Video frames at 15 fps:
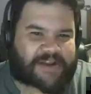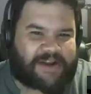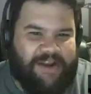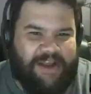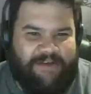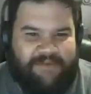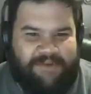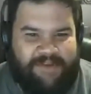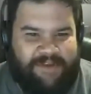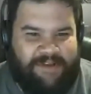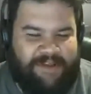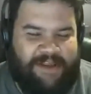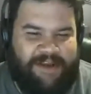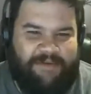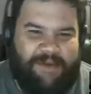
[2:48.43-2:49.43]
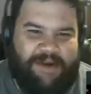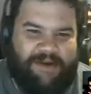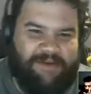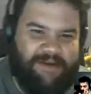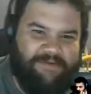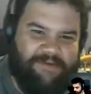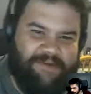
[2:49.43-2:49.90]
than to give us. They know better than to
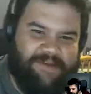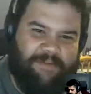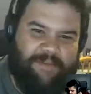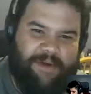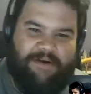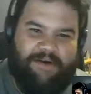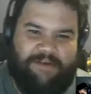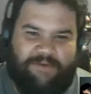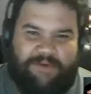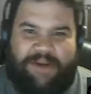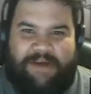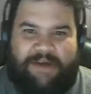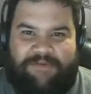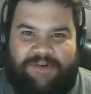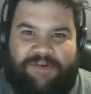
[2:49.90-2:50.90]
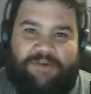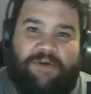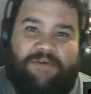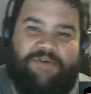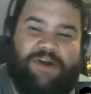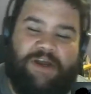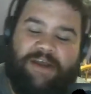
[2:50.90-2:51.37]
give us that power because we'd have a show every
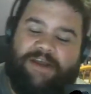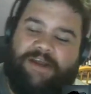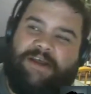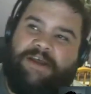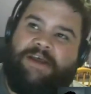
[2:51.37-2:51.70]
night.